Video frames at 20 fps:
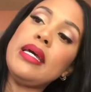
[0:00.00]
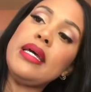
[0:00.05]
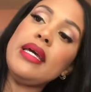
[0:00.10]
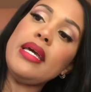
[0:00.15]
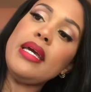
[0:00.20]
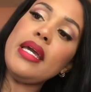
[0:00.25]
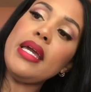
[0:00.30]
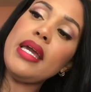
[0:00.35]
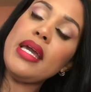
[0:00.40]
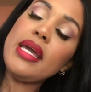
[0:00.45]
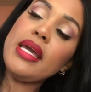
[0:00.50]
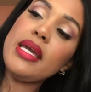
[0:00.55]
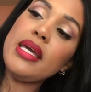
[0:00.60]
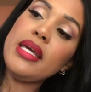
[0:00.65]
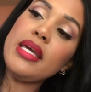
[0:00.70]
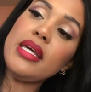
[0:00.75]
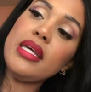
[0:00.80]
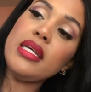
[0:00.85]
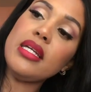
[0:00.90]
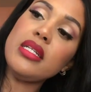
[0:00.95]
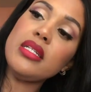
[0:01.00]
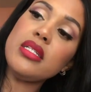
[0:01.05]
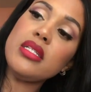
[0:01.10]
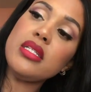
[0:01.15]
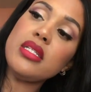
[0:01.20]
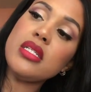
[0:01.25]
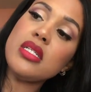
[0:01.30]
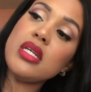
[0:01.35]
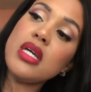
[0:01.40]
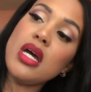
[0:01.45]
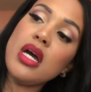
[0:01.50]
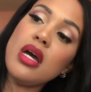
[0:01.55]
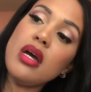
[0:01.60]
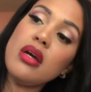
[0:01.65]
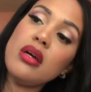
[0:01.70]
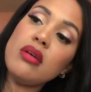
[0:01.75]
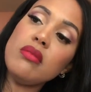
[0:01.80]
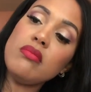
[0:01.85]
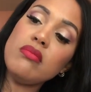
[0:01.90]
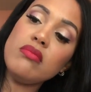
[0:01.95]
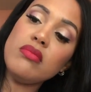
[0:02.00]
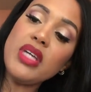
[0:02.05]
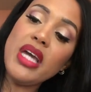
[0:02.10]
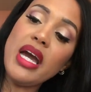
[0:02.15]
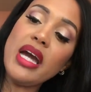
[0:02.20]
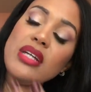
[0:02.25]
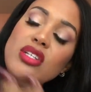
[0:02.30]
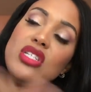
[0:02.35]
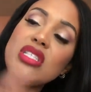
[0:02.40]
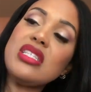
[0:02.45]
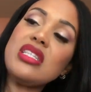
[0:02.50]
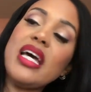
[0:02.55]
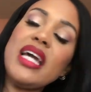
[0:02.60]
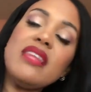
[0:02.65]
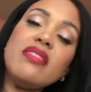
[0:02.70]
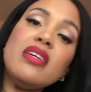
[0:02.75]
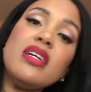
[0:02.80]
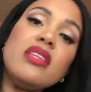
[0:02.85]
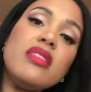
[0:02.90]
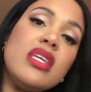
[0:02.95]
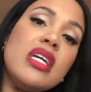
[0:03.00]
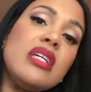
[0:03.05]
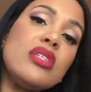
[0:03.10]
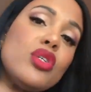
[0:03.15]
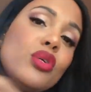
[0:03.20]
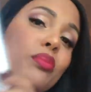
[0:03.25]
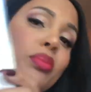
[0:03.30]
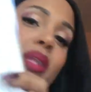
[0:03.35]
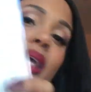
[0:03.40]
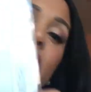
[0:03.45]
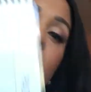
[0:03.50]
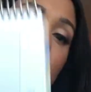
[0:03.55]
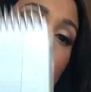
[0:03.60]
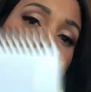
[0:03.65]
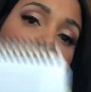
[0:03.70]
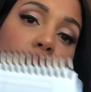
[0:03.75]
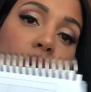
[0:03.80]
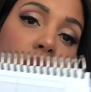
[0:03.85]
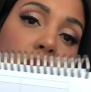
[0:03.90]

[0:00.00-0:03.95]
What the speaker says: And yeah, I just like that things are blank here